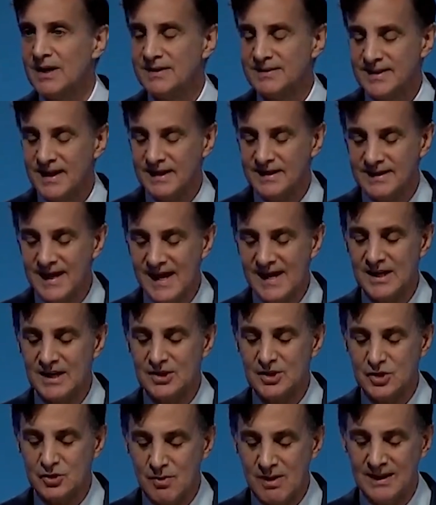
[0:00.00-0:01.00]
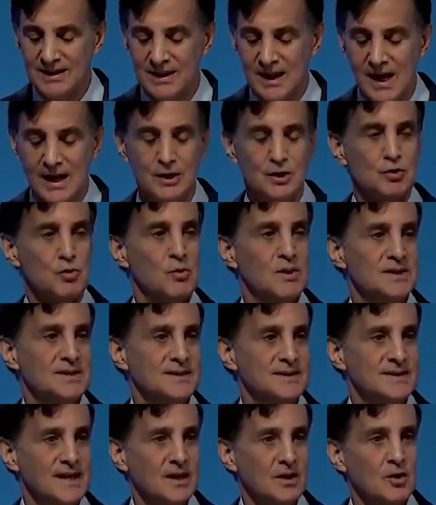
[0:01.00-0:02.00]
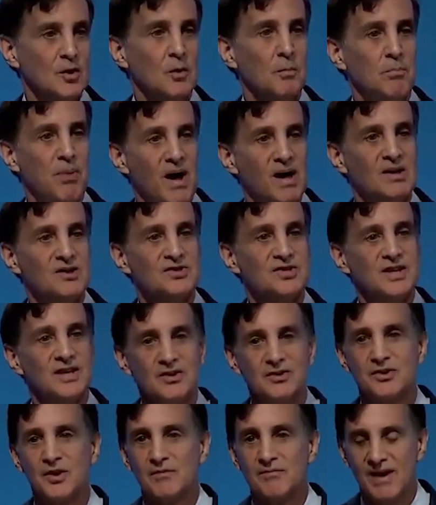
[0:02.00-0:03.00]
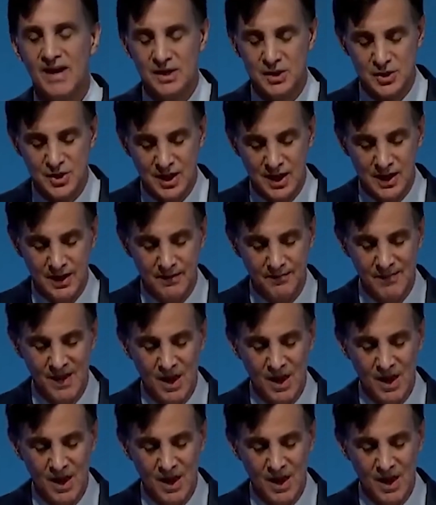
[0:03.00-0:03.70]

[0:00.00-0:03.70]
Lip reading: dictate a straight line to a single policy intervention.